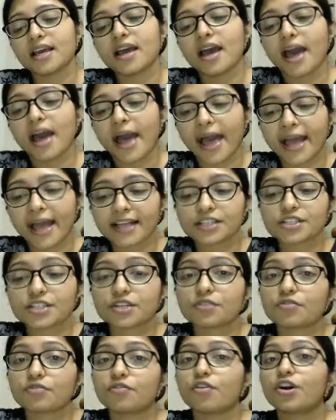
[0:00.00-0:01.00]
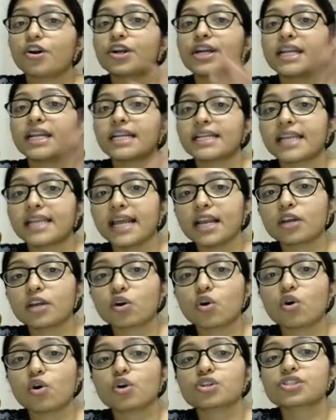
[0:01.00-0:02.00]
And for detail
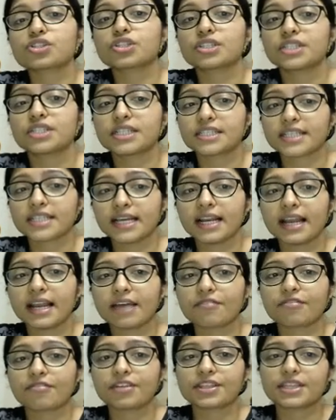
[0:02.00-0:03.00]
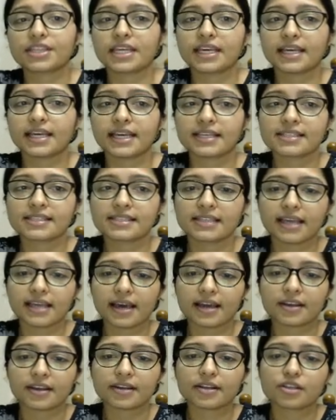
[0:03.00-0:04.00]
course, detail everything is
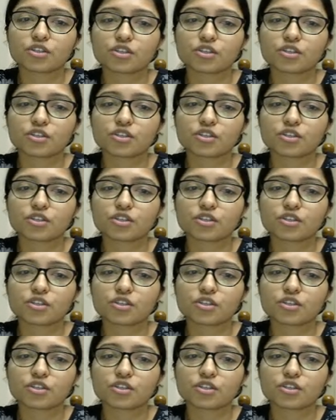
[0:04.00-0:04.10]
there.